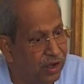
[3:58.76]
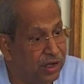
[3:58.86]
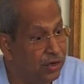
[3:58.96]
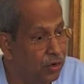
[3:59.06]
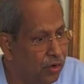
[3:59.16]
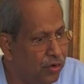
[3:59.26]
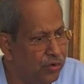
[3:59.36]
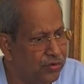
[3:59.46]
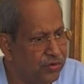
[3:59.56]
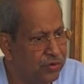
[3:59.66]
for he
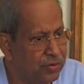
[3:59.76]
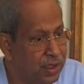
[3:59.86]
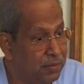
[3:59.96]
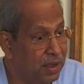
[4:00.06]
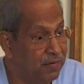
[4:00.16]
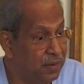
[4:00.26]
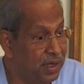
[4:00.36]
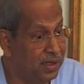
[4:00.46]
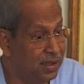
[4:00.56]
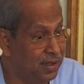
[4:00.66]
knows he may
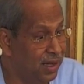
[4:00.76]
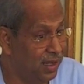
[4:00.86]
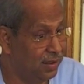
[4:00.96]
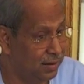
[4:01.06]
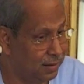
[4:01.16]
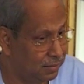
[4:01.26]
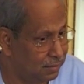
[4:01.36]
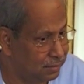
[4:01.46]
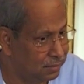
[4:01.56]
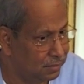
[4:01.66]
meet death.